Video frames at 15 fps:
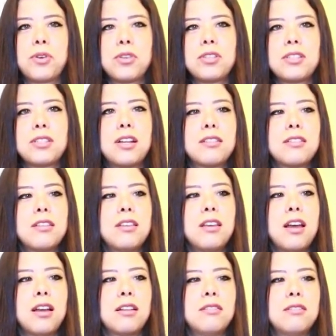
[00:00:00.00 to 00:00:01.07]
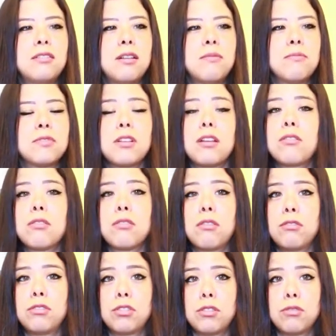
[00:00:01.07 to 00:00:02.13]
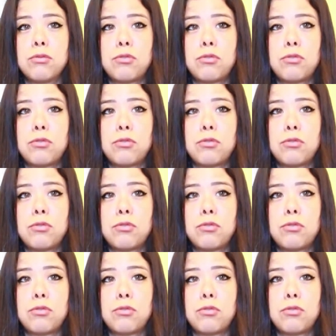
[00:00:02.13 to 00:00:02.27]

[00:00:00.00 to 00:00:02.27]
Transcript: process that he had some psychological